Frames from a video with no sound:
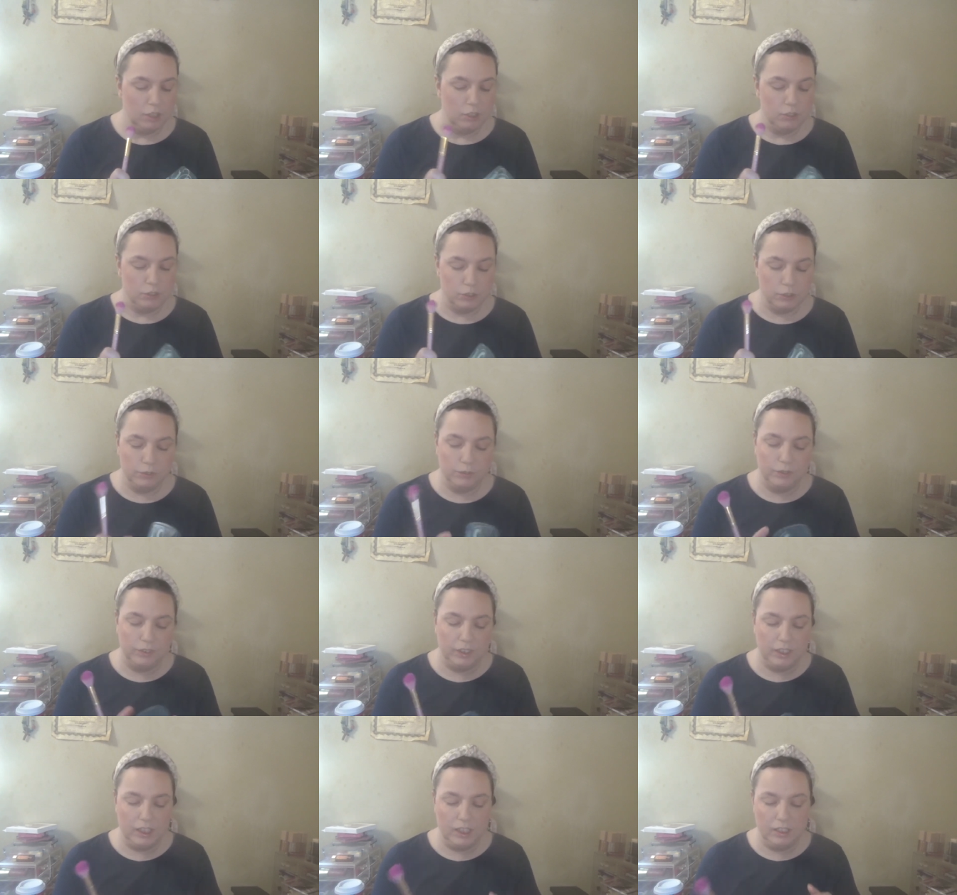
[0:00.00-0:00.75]

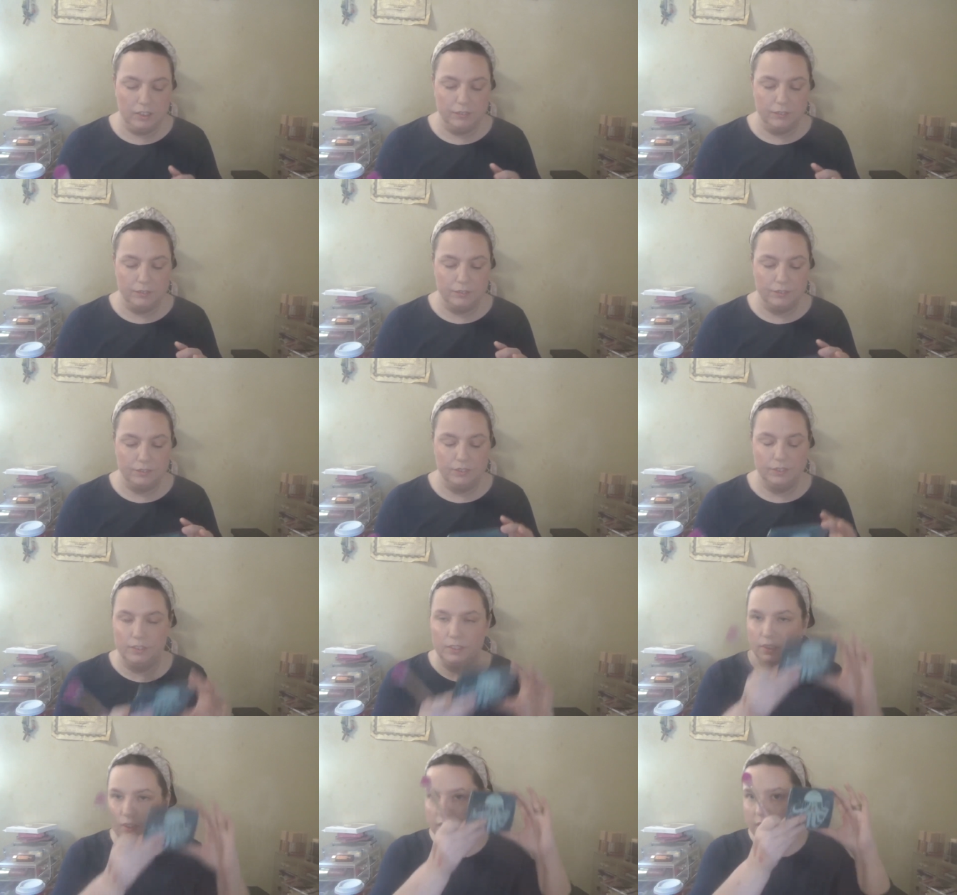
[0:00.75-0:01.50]
truthfully,
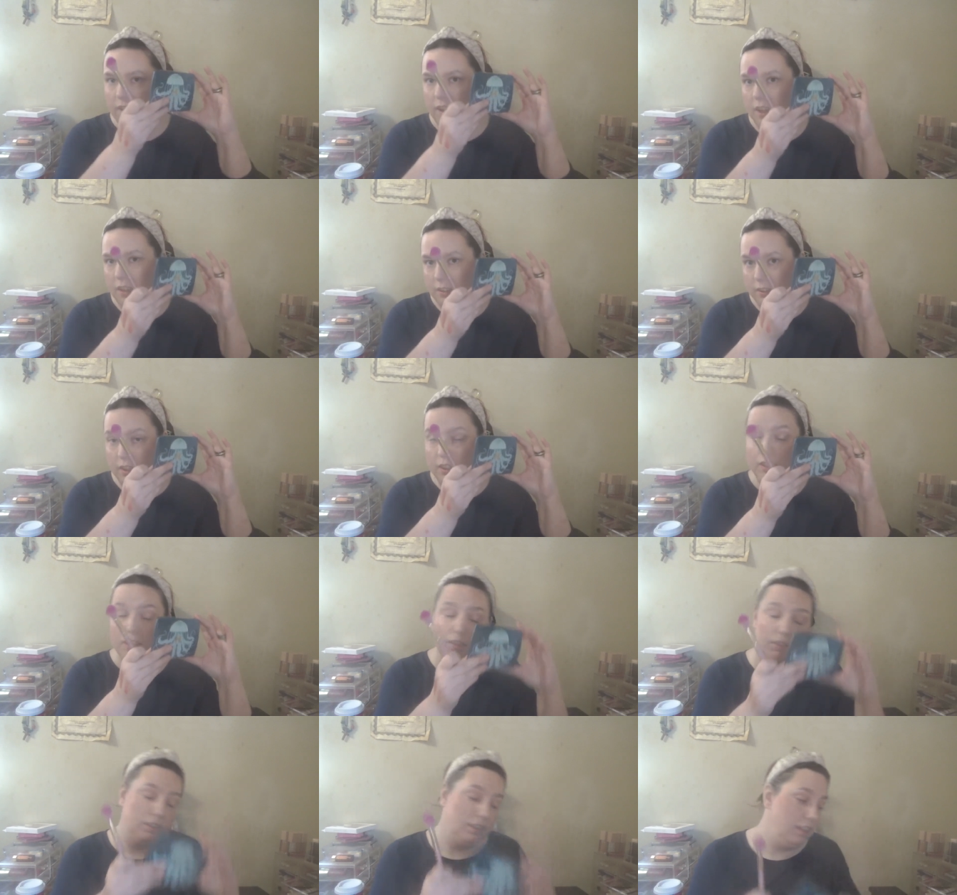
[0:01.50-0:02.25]
I think
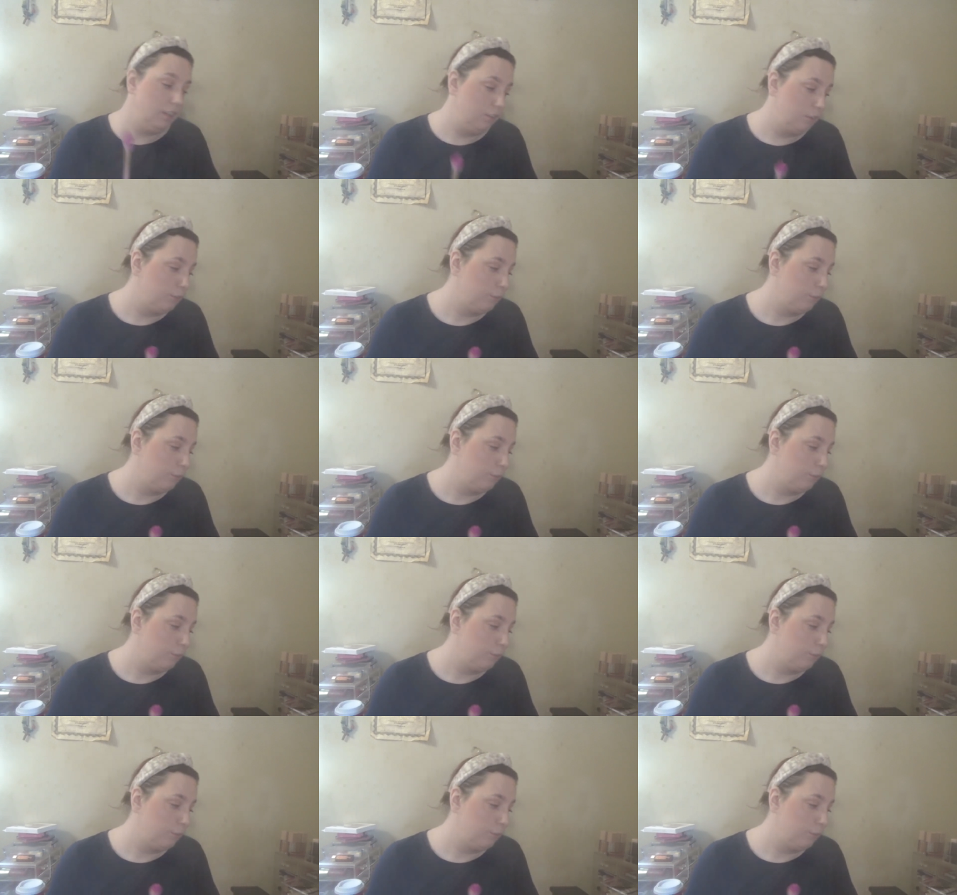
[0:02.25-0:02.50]
it is